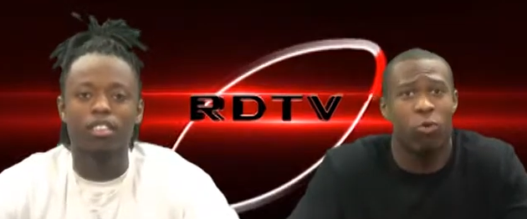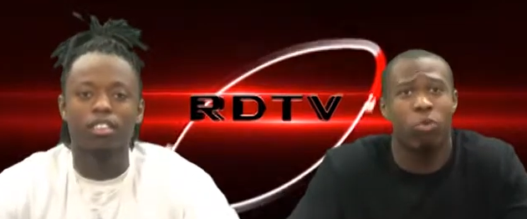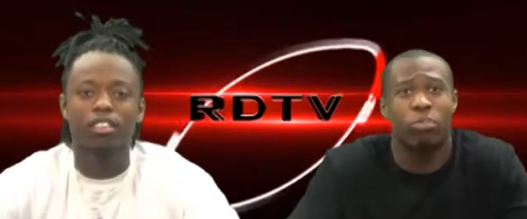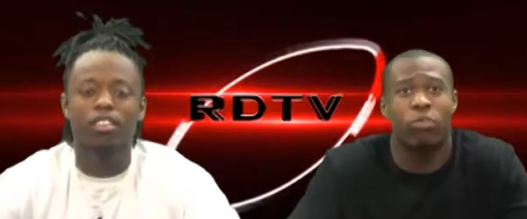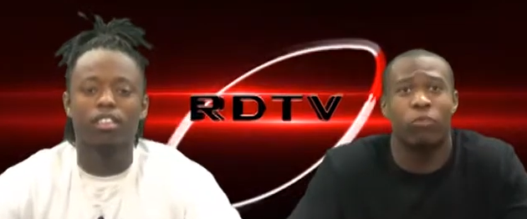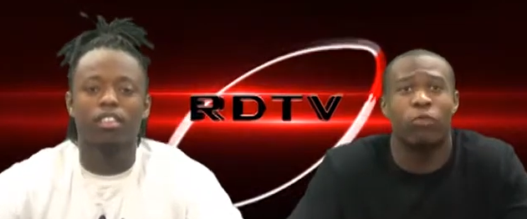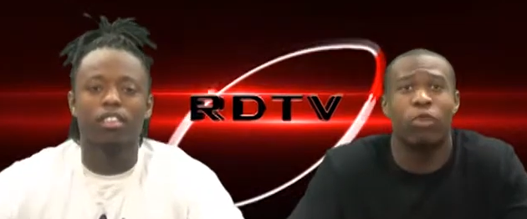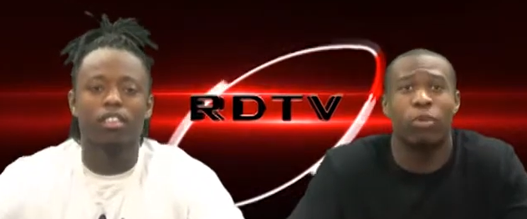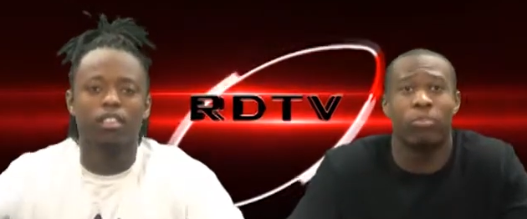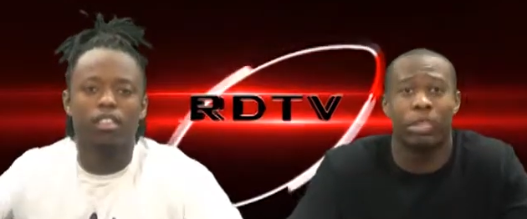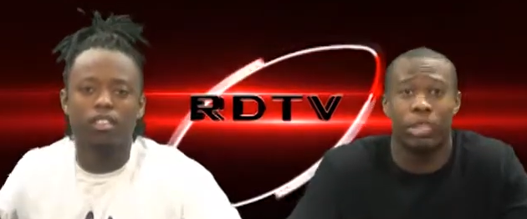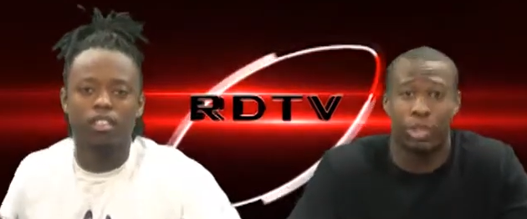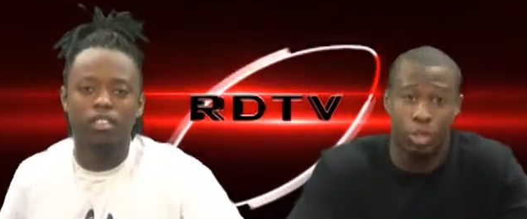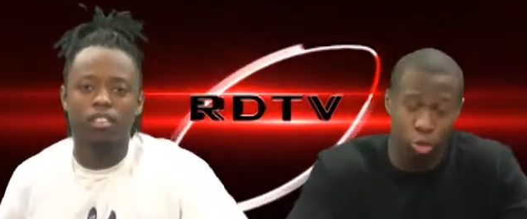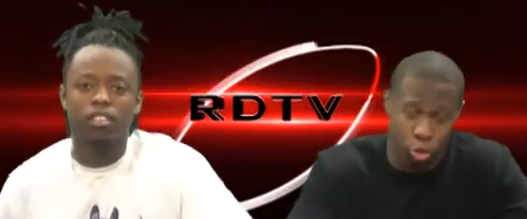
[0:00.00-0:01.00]
Speaker 1: will perform a
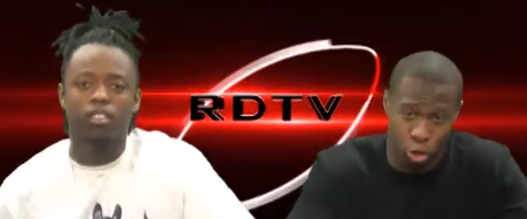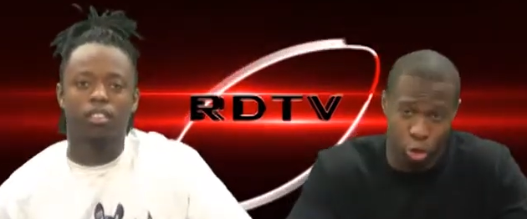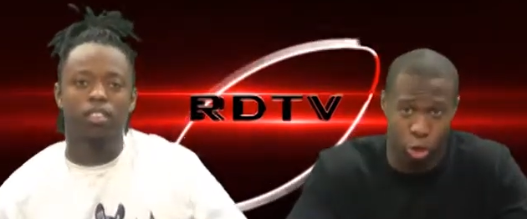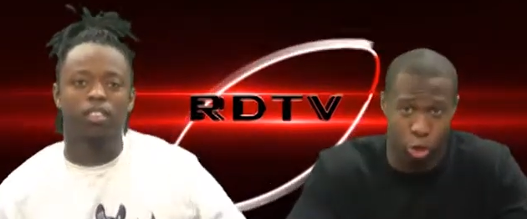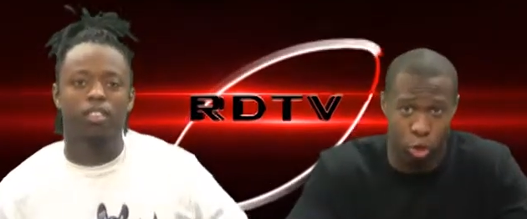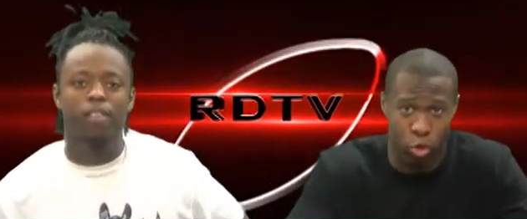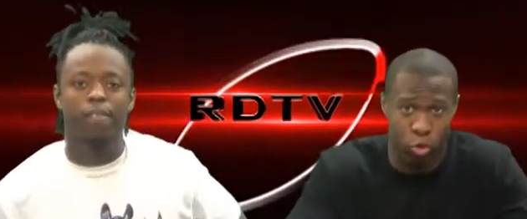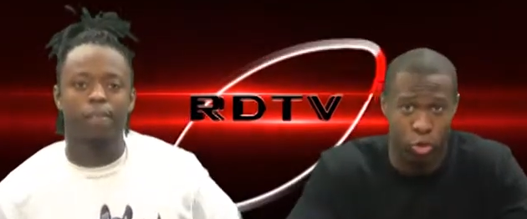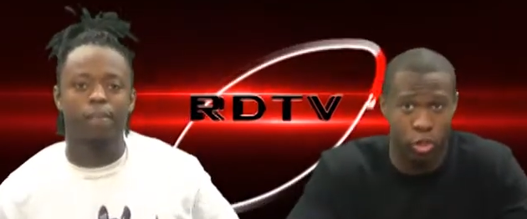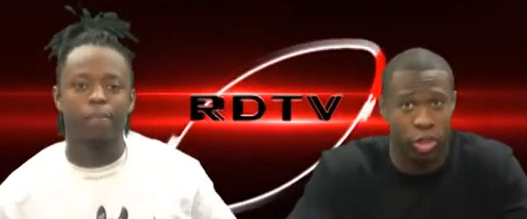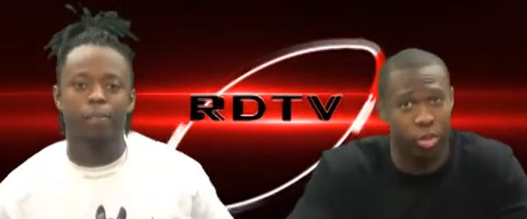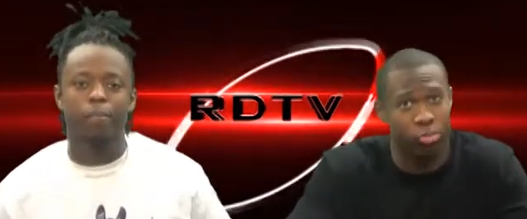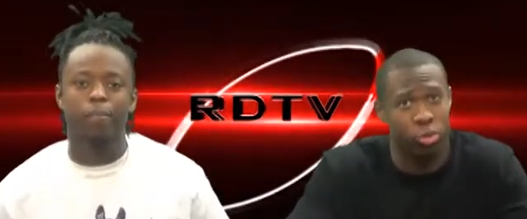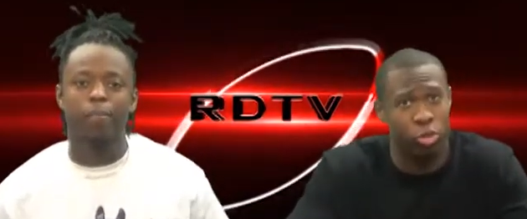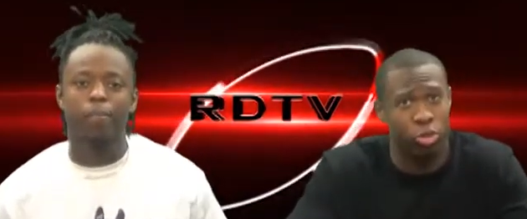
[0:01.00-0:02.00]
Susical
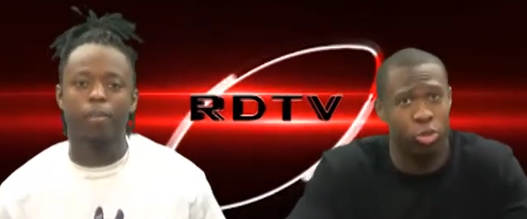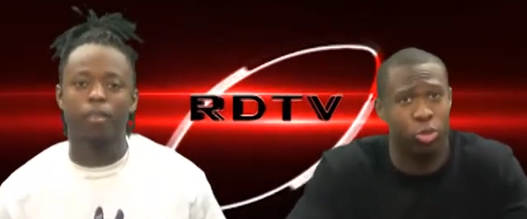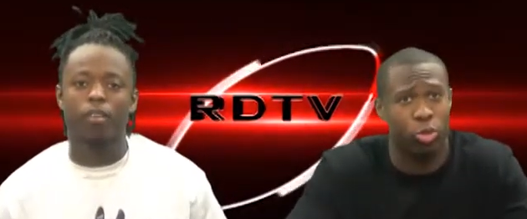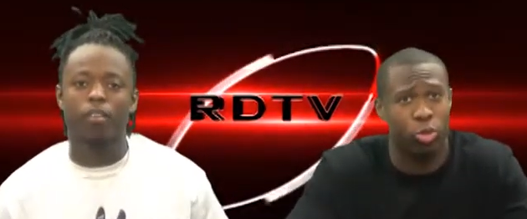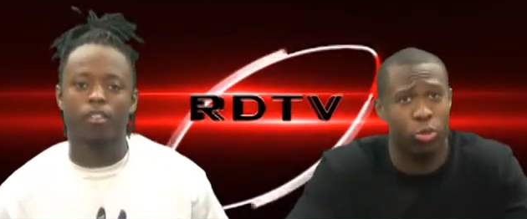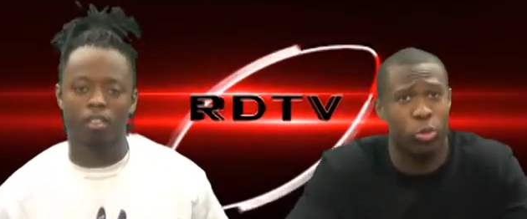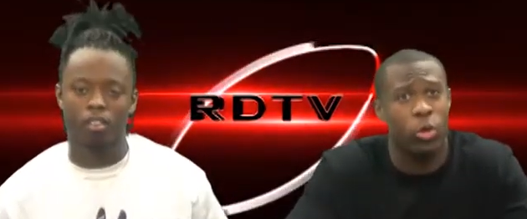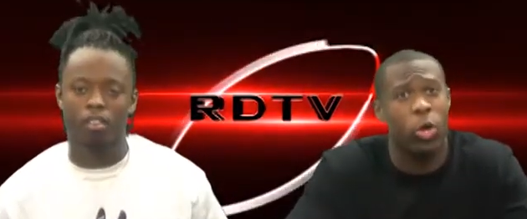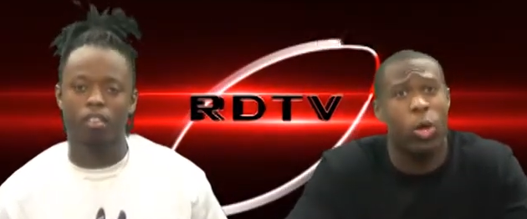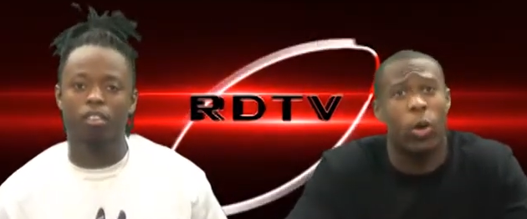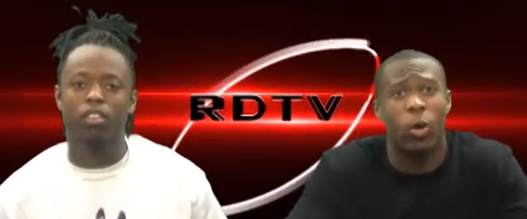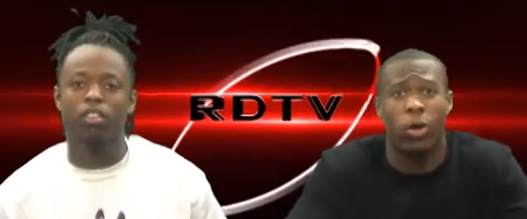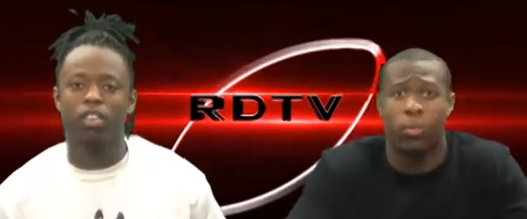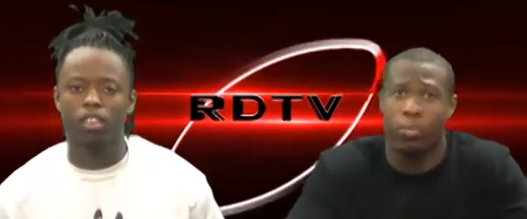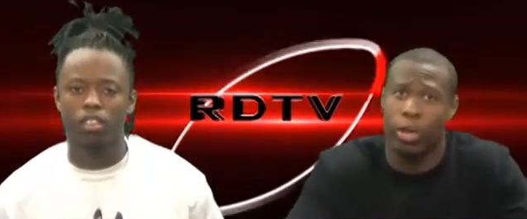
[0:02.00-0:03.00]
the Musical
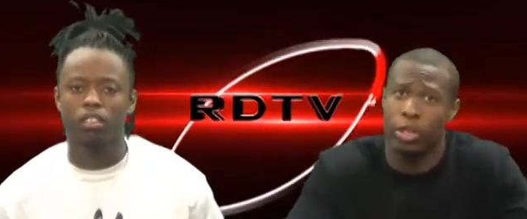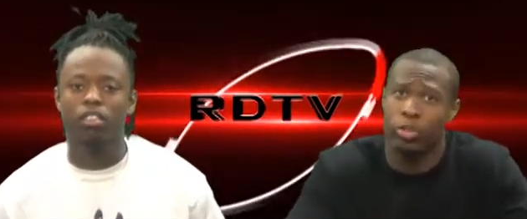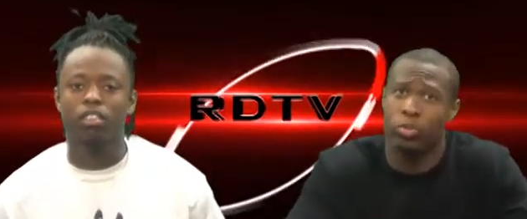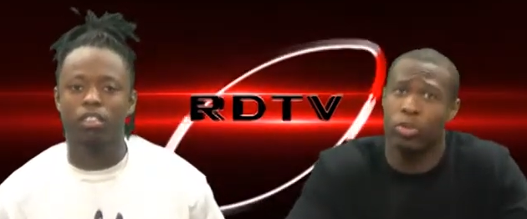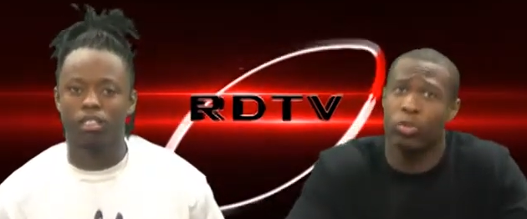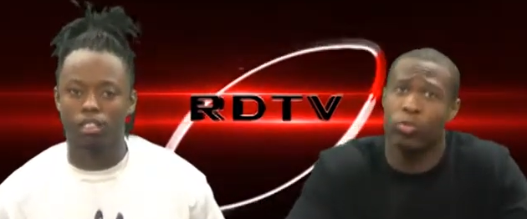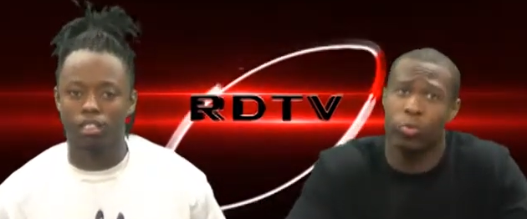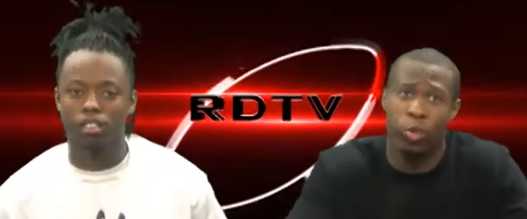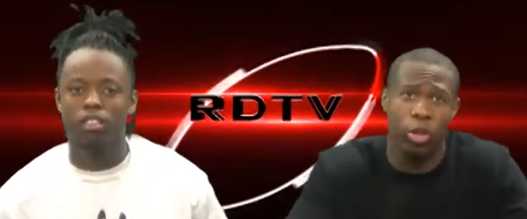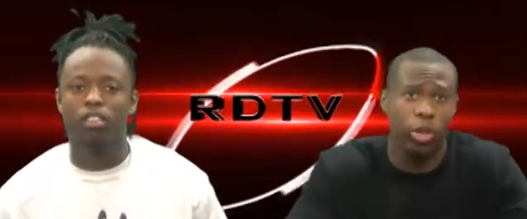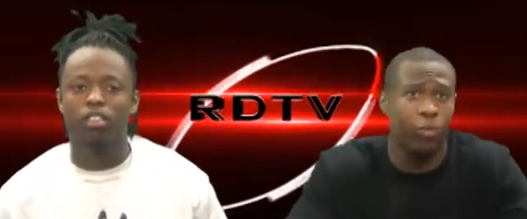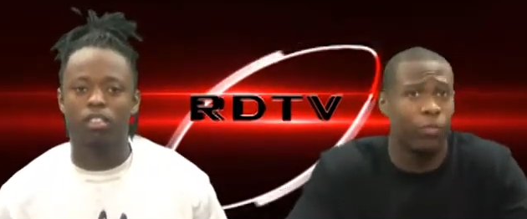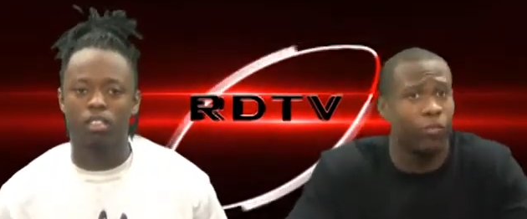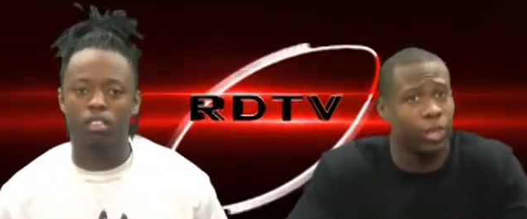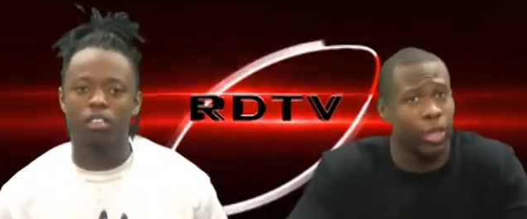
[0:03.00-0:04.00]
on March
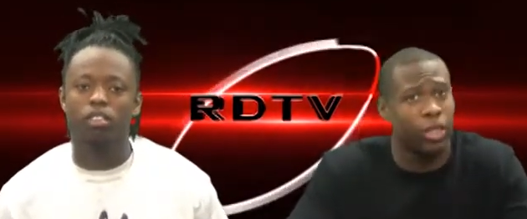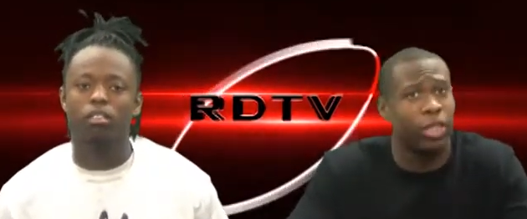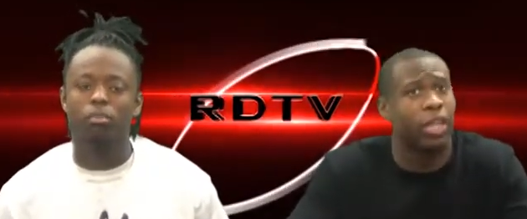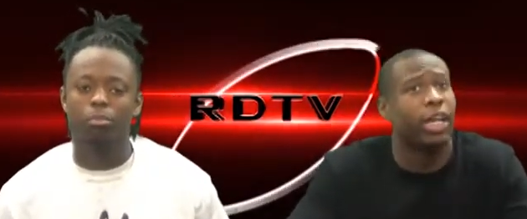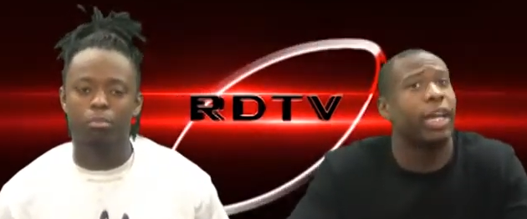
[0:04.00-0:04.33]
24th, 5th,